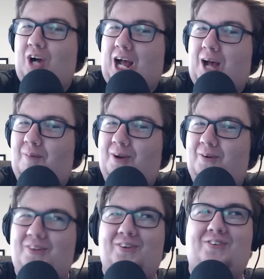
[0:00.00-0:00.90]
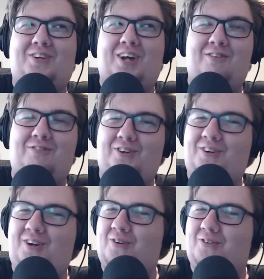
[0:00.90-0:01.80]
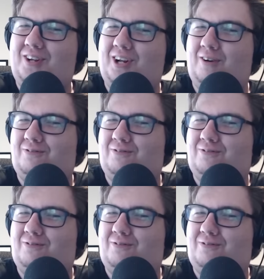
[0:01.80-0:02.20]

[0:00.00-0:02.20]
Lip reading: You happy f- with yourself, you nosy little